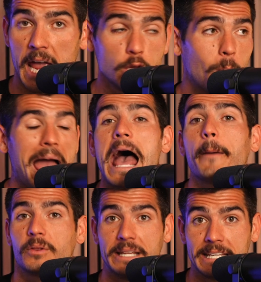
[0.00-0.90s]
And you
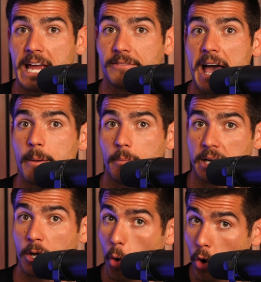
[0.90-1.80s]
happily gave that
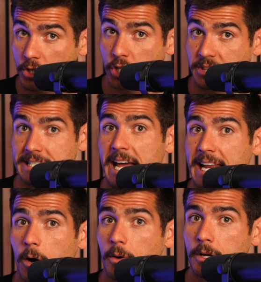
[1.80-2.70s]
money or took the debt
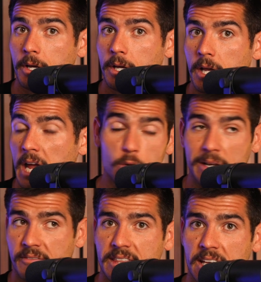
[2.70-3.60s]
out, and you
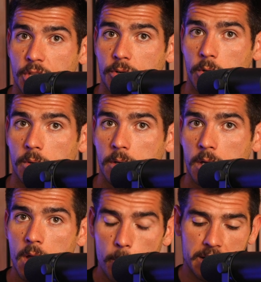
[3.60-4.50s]
didn't even think it through.
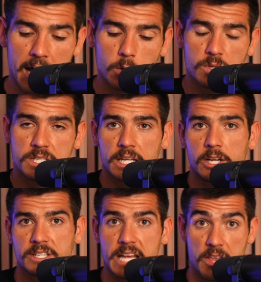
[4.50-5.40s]
But now you sit
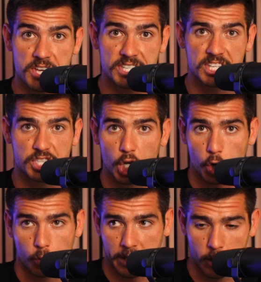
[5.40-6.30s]
here and say, this is the
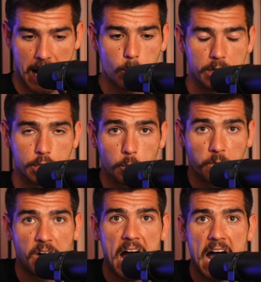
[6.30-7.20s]
career. I want to do
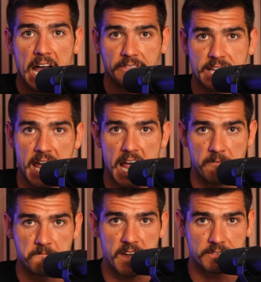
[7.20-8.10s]
5,
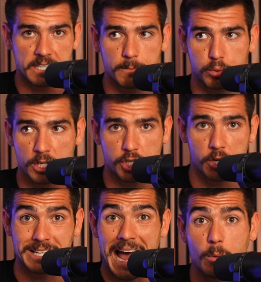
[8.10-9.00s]
10, 15 plus
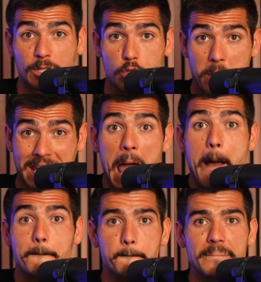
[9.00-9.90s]
years. I want to make
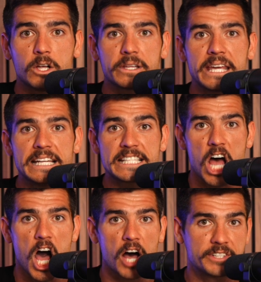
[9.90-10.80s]
millions
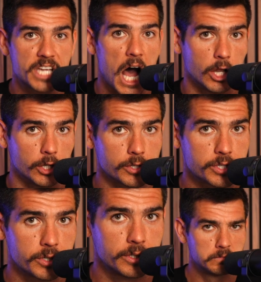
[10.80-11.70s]
of dollars.